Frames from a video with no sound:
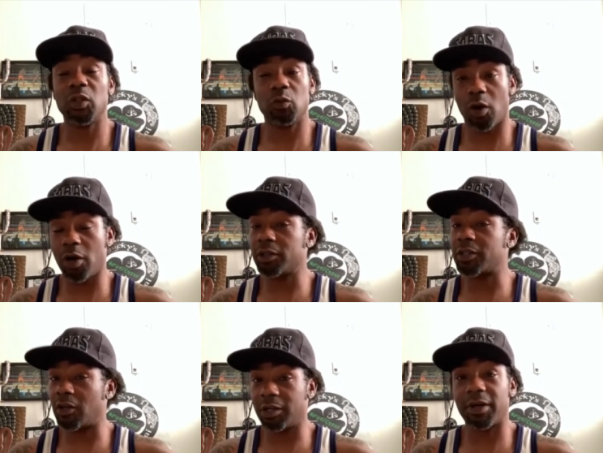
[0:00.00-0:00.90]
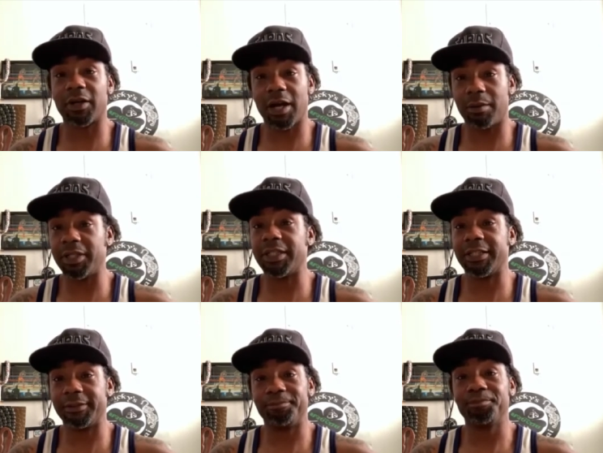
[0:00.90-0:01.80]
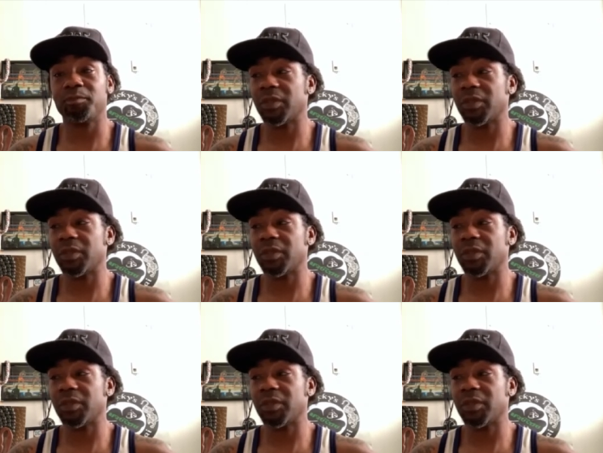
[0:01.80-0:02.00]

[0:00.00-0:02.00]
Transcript: You were talking about comedy then.